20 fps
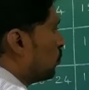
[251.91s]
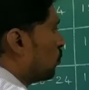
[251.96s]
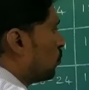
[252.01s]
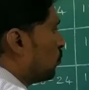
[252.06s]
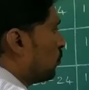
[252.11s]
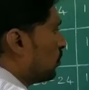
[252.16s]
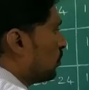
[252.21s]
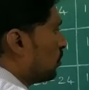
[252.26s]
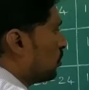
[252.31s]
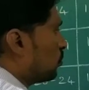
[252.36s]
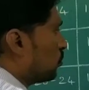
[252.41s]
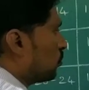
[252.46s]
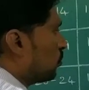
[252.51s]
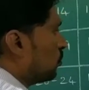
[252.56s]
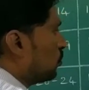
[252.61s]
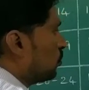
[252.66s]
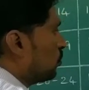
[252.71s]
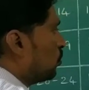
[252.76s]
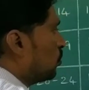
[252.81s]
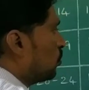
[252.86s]
2 1s are
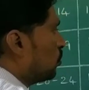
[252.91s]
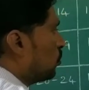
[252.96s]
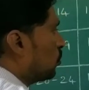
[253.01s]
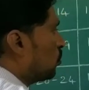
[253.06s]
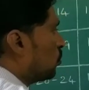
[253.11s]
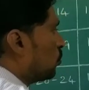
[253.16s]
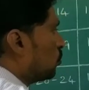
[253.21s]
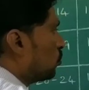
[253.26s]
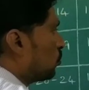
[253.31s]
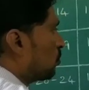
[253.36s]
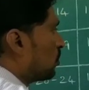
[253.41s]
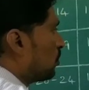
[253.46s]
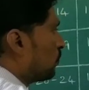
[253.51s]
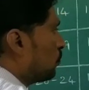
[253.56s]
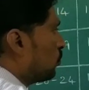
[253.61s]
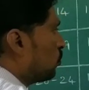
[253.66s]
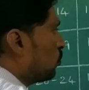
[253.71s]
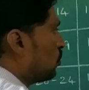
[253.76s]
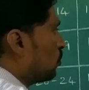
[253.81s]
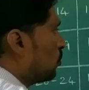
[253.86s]
2, 2 2s
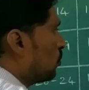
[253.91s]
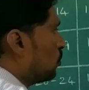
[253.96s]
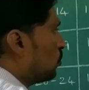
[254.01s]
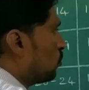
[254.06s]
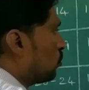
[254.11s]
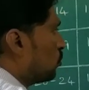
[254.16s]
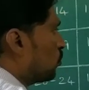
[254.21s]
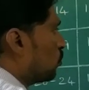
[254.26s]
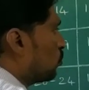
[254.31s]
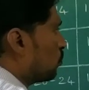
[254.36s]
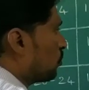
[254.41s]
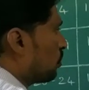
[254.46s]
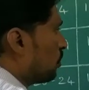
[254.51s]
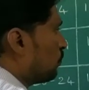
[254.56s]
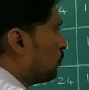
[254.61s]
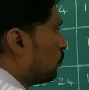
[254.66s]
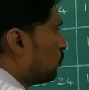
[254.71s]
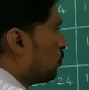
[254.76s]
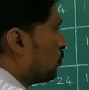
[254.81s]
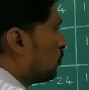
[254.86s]
are 4, 2 2s
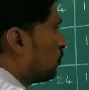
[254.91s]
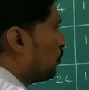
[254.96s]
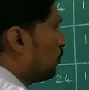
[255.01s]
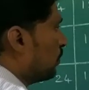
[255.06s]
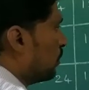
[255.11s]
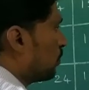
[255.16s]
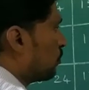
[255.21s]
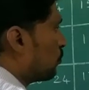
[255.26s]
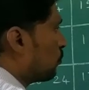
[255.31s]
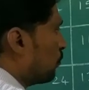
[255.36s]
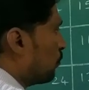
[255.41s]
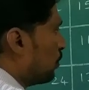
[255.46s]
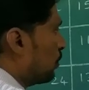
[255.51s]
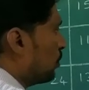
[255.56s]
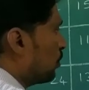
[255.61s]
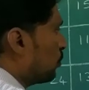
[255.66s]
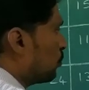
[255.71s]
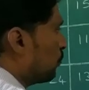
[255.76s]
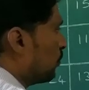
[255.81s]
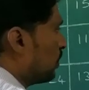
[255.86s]
are 4 means
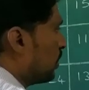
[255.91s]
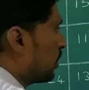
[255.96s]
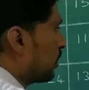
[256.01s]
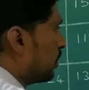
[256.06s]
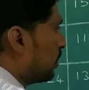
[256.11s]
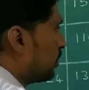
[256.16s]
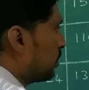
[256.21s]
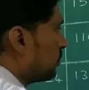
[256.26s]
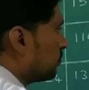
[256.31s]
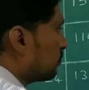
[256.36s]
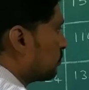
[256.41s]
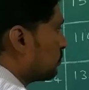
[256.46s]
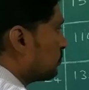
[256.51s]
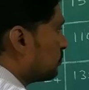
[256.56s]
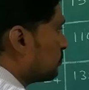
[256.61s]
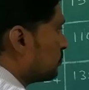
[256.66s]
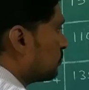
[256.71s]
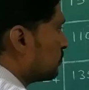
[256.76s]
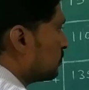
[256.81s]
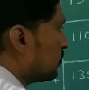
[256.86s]
22 we are getting.